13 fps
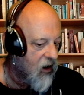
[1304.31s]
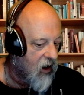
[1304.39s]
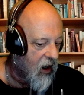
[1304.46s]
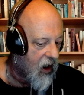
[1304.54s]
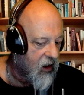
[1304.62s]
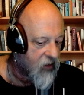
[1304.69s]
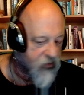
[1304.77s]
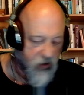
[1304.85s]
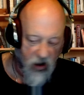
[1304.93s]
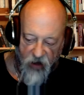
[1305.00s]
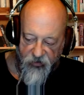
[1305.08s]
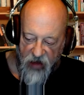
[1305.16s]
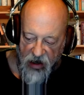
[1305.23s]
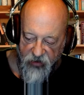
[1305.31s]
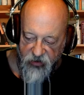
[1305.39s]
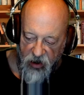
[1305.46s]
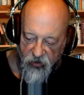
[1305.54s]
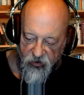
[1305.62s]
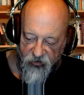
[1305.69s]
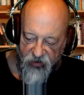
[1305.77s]
I still have that
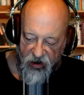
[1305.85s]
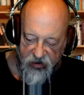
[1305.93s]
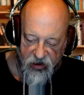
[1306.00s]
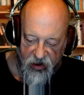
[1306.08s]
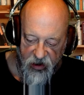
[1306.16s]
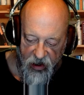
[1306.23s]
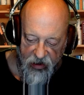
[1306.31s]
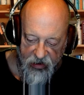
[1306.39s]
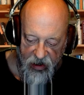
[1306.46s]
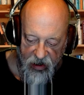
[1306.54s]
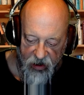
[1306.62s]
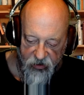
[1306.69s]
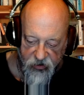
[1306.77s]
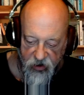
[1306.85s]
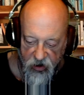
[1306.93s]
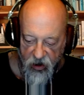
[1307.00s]
sound effect at hand.